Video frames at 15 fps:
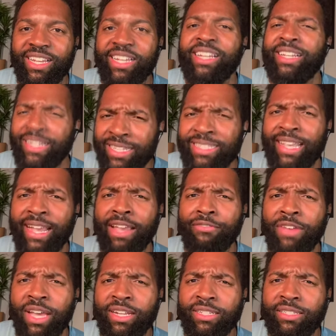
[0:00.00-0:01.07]
Check your
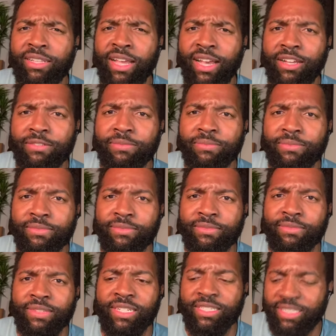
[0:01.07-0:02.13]
registration, check that
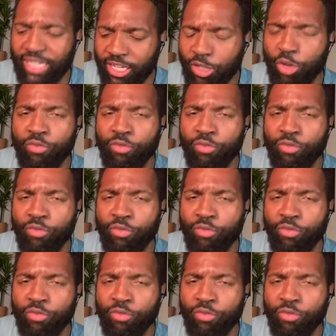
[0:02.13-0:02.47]
of your neighbors,